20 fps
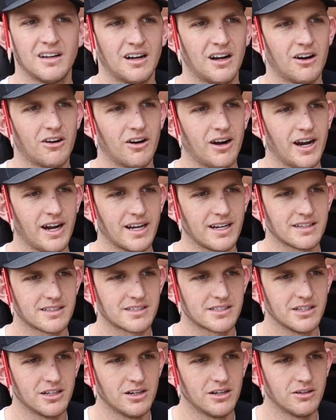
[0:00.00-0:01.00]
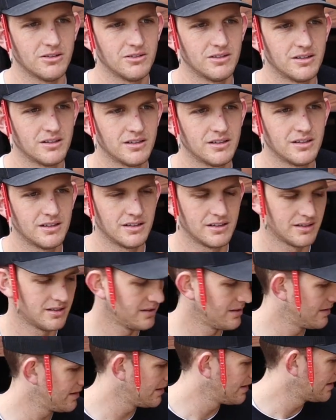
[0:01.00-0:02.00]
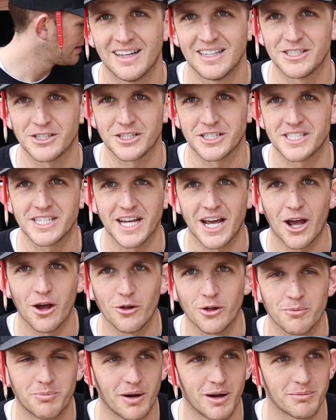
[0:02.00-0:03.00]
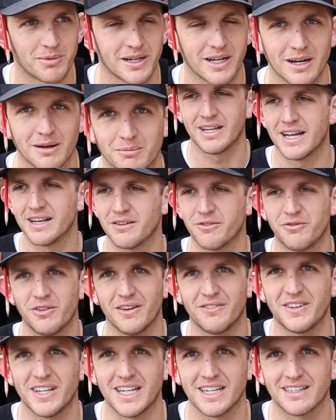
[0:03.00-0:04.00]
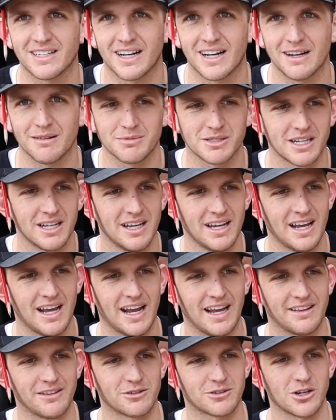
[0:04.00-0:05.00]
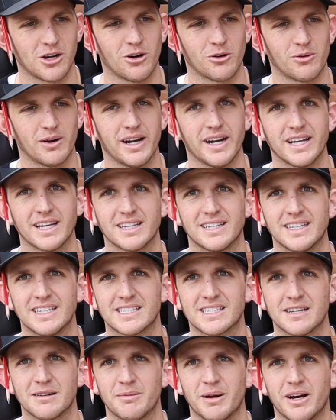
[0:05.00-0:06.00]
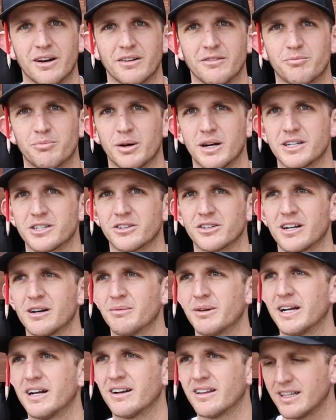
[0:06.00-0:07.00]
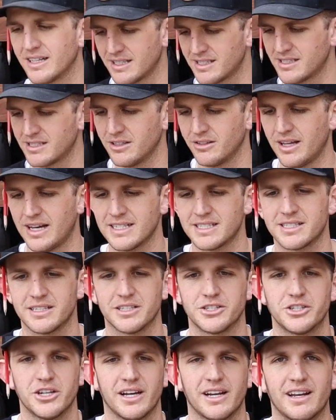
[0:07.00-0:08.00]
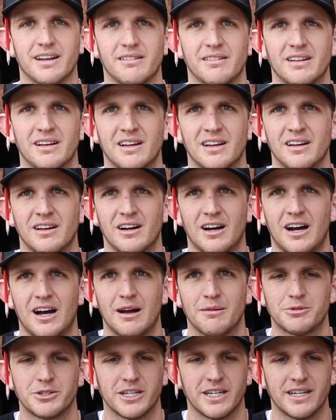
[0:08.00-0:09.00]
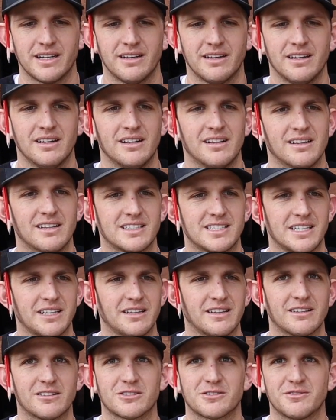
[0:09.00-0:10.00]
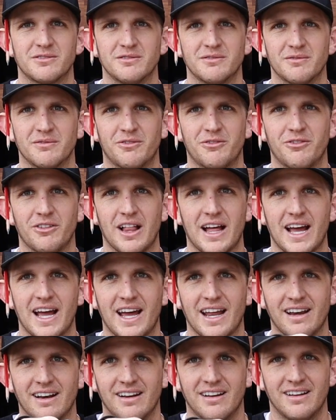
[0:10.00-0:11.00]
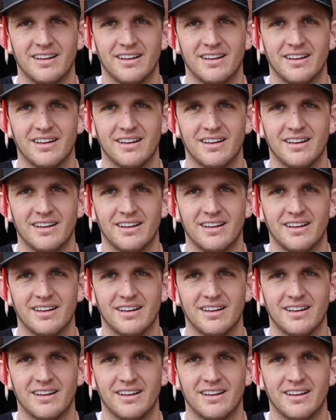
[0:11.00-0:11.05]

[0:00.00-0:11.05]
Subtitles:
All right, so as you can see, I only pumped it up 10 to 15 times, and there's already a decent amount of pressure coming out of this. So that's the jet option. Let's see, there's flat,